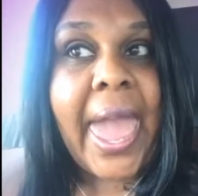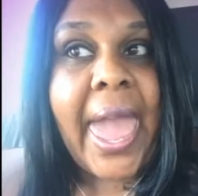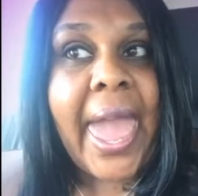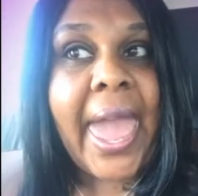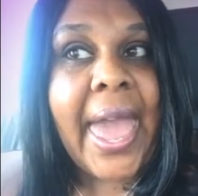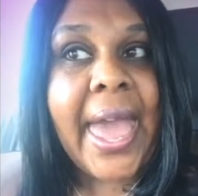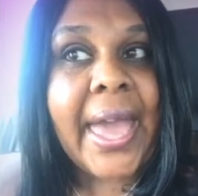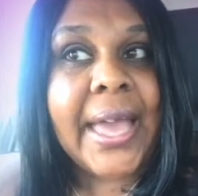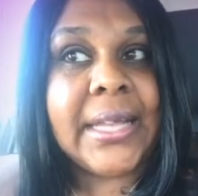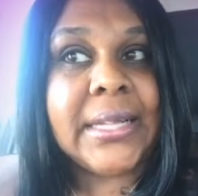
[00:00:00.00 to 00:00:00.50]

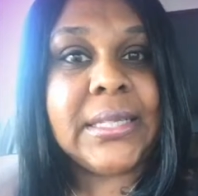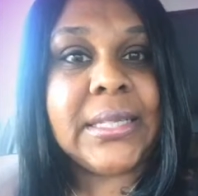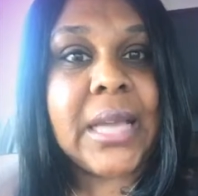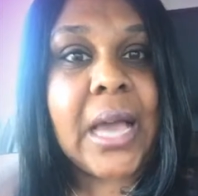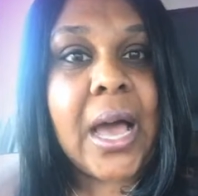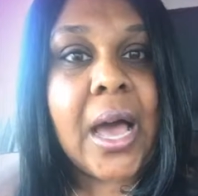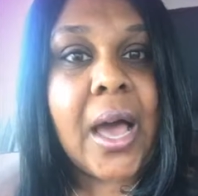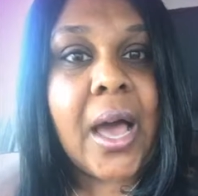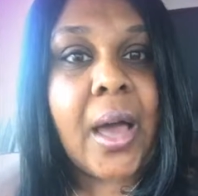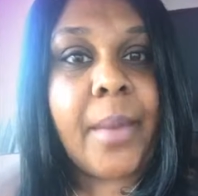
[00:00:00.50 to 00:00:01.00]
And
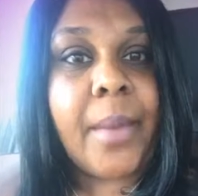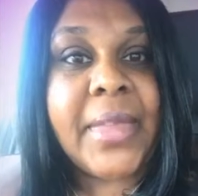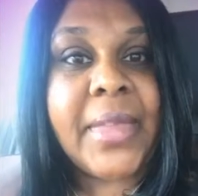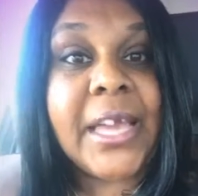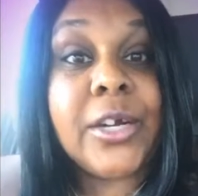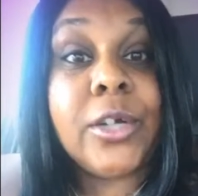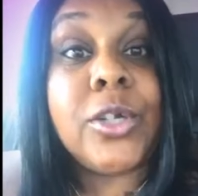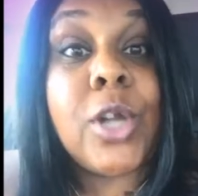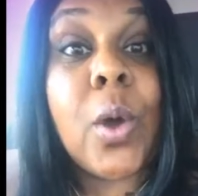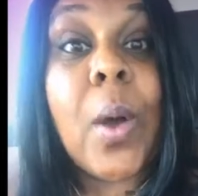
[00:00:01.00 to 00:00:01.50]

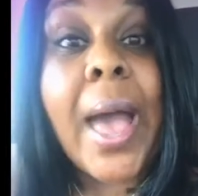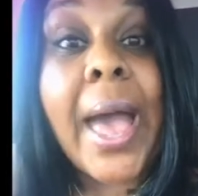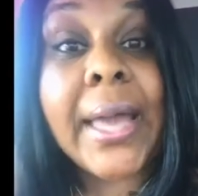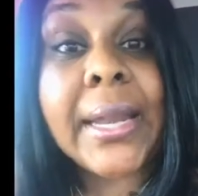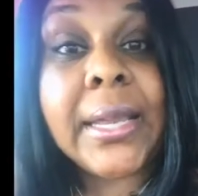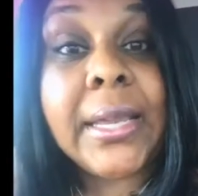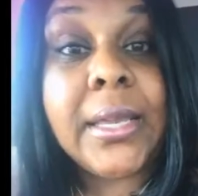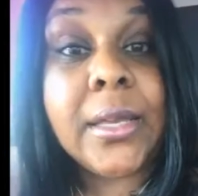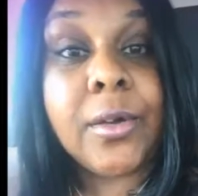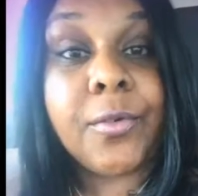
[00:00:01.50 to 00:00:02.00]
they don't know
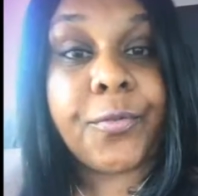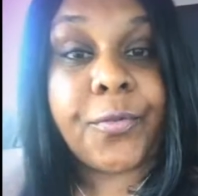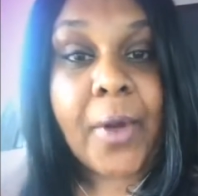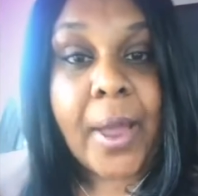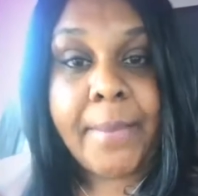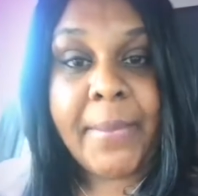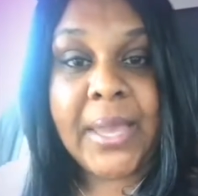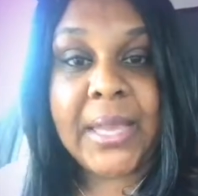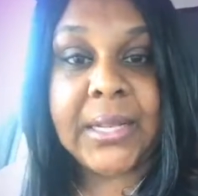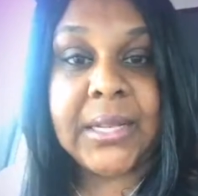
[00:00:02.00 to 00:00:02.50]
how to heal
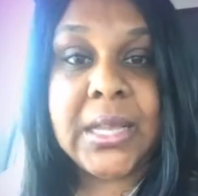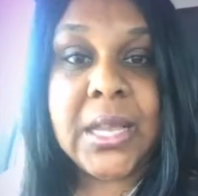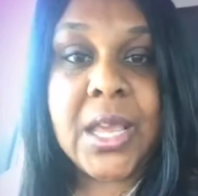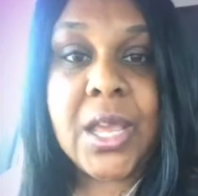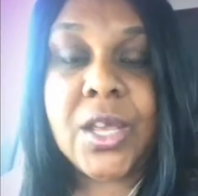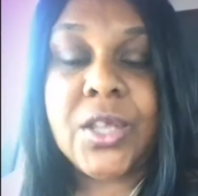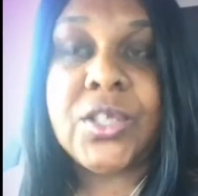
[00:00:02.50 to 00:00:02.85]
from it.